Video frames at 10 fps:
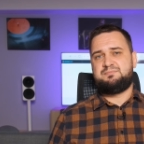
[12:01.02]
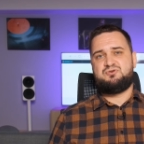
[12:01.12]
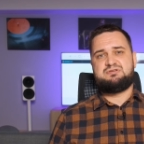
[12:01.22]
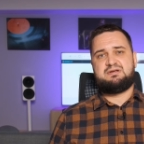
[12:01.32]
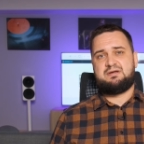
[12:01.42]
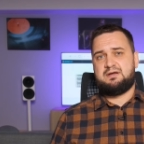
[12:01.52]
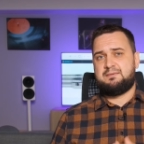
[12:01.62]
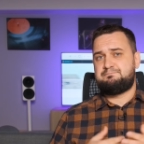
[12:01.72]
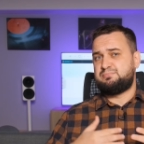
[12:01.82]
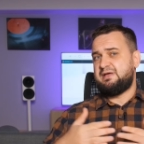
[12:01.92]
music
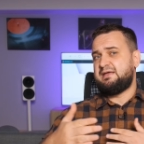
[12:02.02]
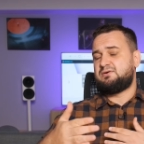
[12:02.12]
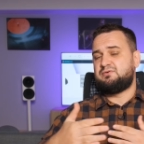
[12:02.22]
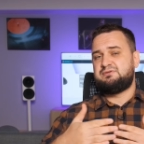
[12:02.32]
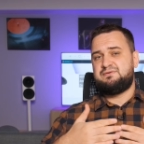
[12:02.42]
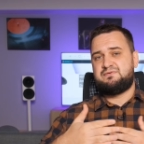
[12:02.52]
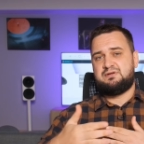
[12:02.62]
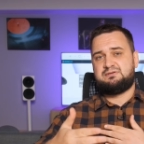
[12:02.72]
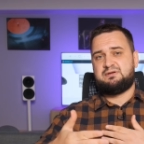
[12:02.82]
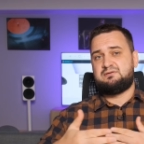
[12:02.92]
playing on
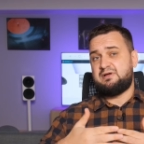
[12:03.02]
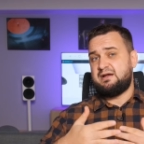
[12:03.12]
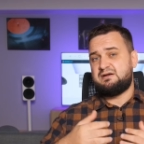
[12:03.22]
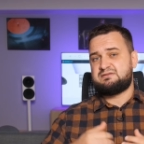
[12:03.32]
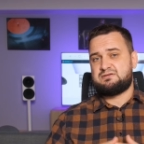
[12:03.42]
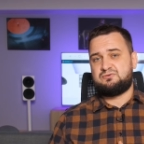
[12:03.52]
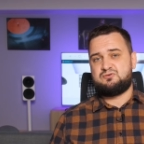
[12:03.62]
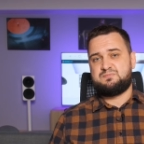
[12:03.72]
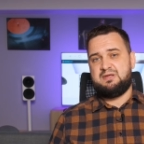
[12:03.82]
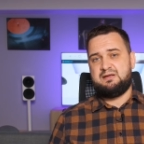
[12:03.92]
different layers, so to
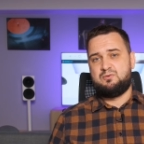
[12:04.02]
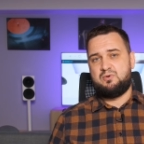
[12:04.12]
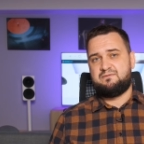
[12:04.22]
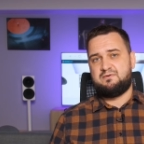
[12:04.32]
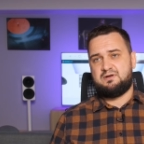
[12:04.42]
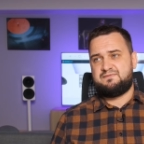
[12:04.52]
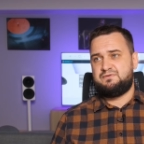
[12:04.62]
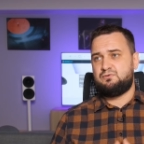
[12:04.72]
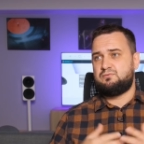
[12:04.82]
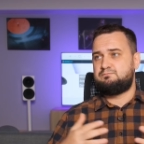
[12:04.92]
speak, with a
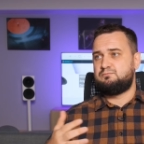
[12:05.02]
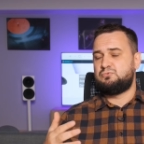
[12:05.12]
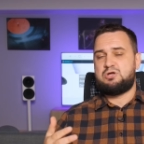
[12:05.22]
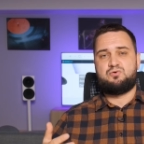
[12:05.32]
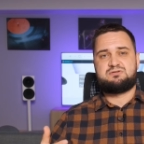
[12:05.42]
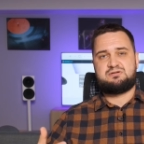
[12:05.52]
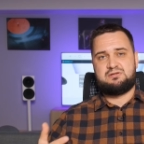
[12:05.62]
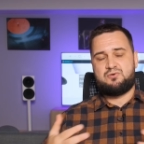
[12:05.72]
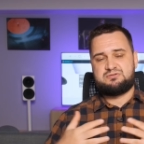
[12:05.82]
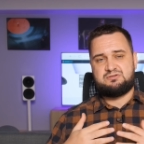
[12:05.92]
few notes
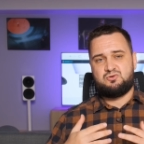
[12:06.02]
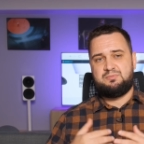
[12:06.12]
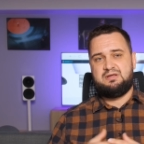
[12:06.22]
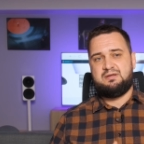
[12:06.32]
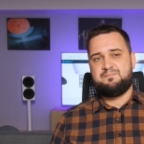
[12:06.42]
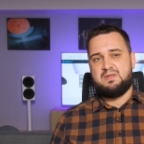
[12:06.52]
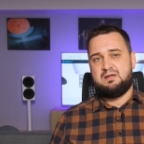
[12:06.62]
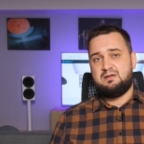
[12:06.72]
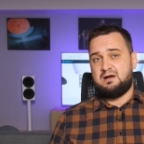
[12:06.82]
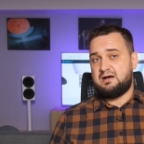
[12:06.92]
closer to me,
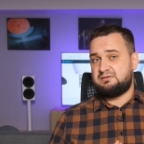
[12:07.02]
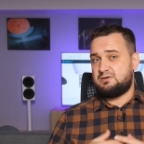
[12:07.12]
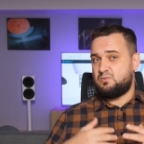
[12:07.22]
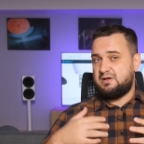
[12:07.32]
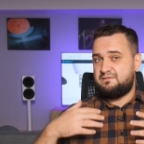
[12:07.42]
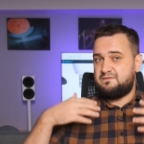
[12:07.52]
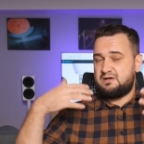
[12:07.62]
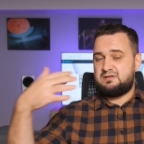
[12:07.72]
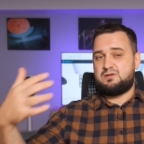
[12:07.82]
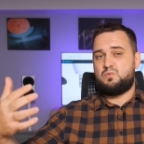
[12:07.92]
other were
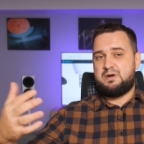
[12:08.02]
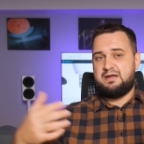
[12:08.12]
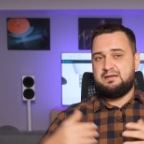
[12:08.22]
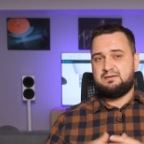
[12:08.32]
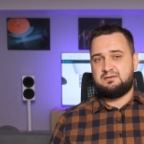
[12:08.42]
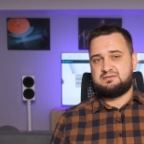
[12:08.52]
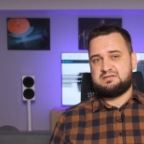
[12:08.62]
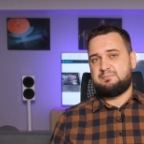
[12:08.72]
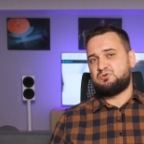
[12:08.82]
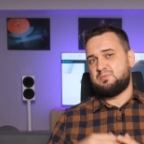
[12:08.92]
farther away,
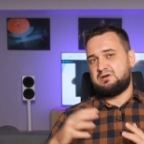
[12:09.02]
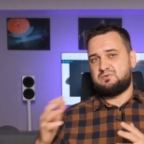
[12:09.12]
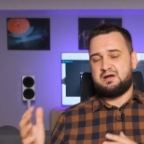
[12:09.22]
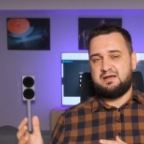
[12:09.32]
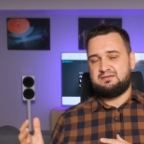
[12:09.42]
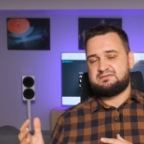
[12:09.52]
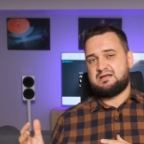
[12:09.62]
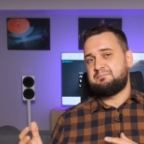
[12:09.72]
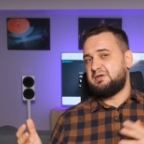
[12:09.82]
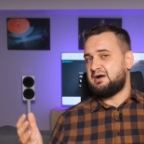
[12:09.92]
some to my right,
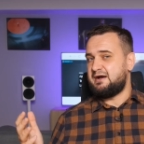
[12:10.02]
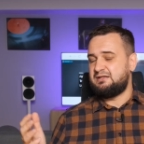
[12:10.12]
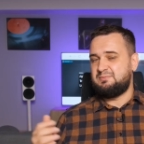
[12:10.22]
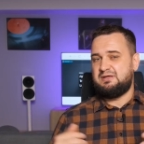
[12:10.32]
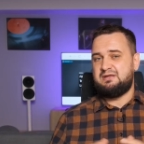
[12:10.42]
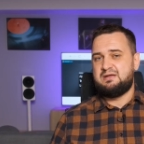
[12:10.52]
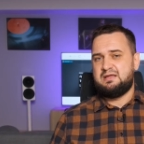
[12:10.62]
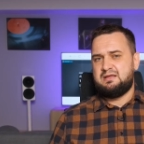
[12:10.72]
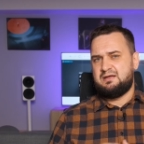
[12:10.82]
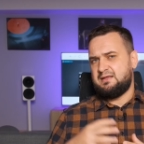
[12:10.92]
some behind me,
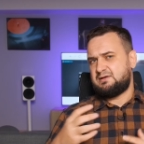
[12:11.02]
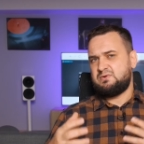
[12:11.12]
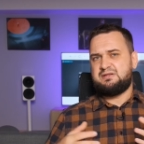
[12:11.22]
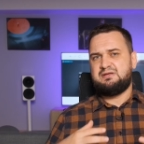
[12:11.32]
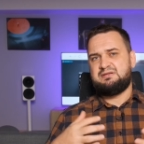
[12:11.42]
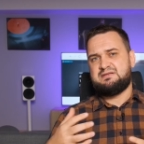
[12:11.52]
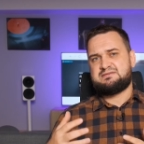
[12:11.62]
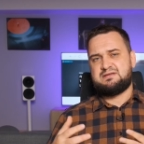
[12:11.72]
creating this